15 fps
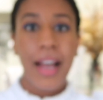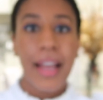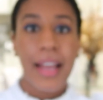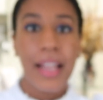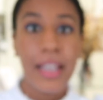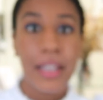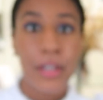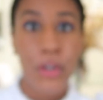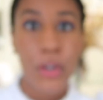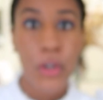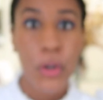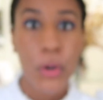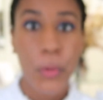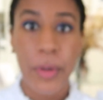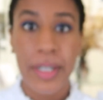
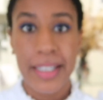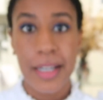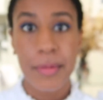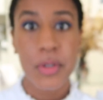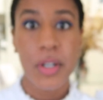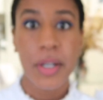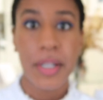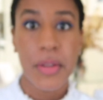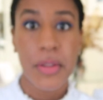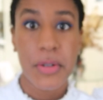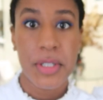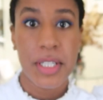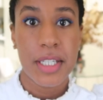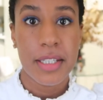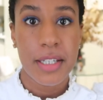Hello, welcome to another
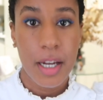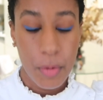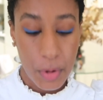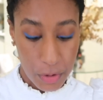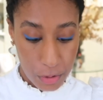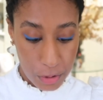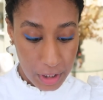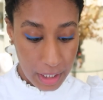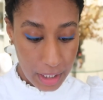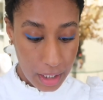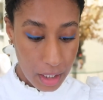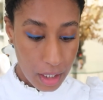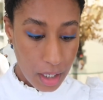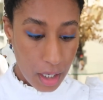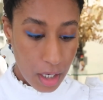tea time with
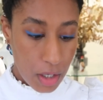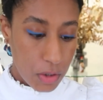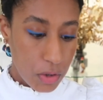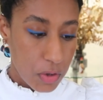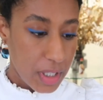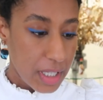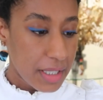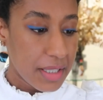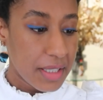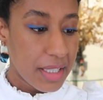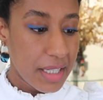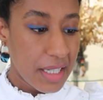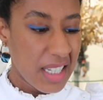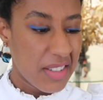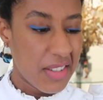Ouga. Today's
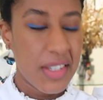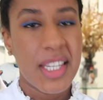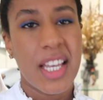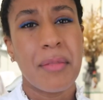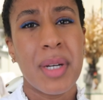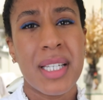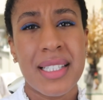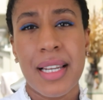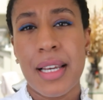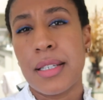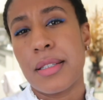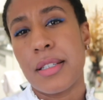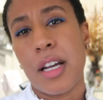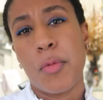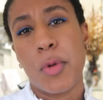tea is the same as
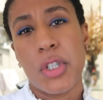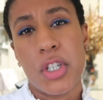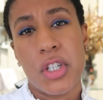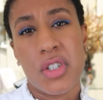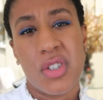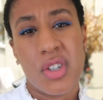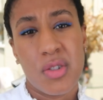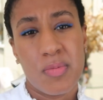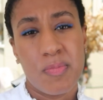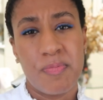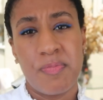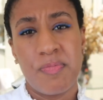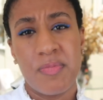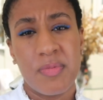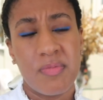last time, which is
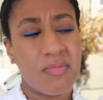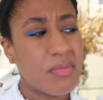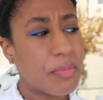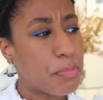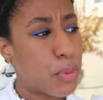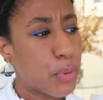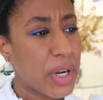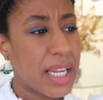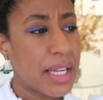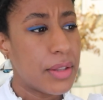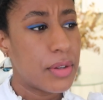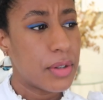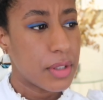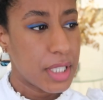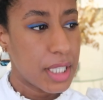the
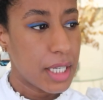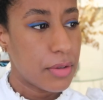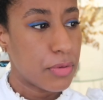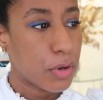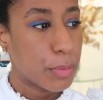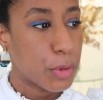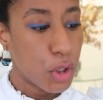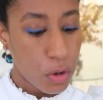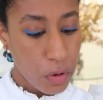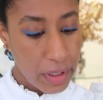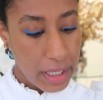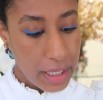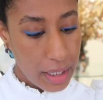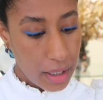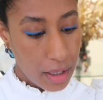breathe tea from
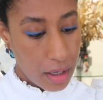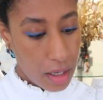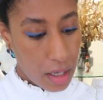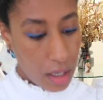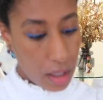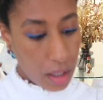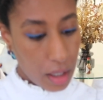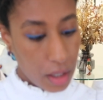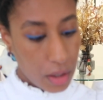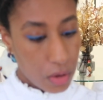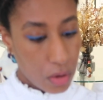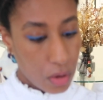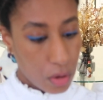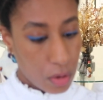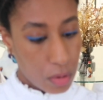Yogi.
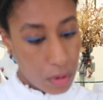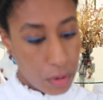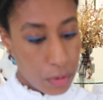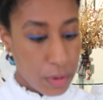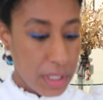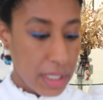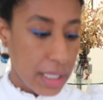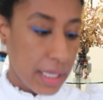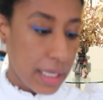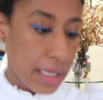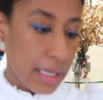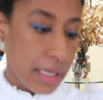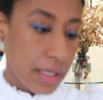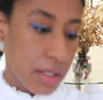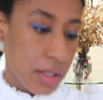And the quote
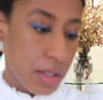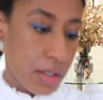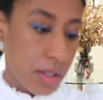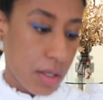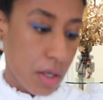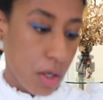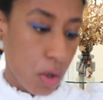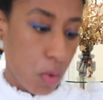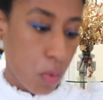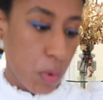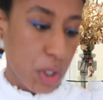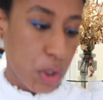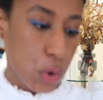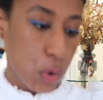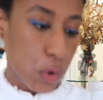is
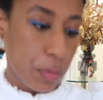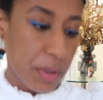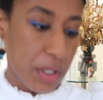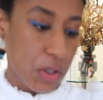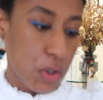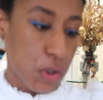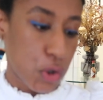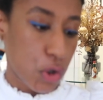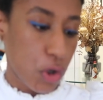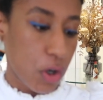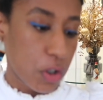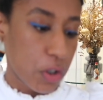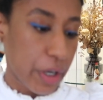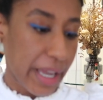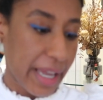We should be
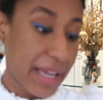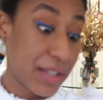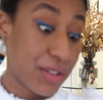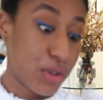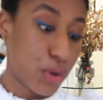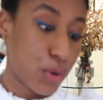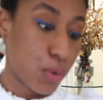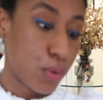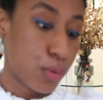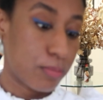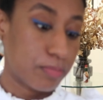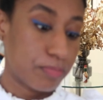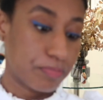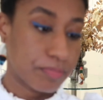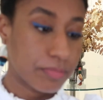strong and true.
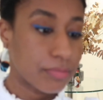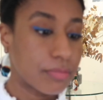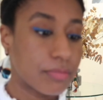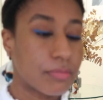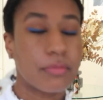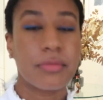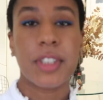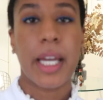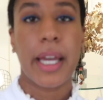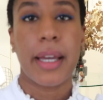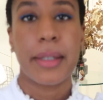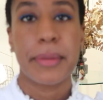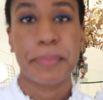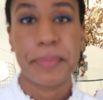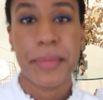
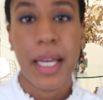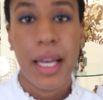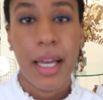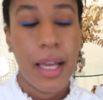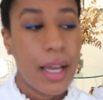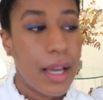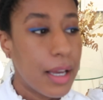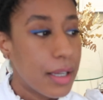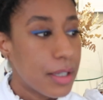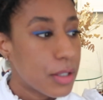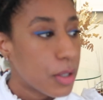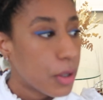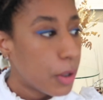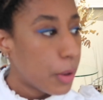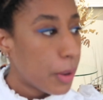Okay,
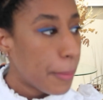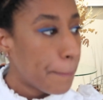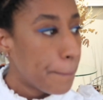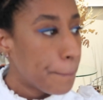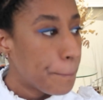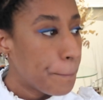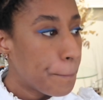so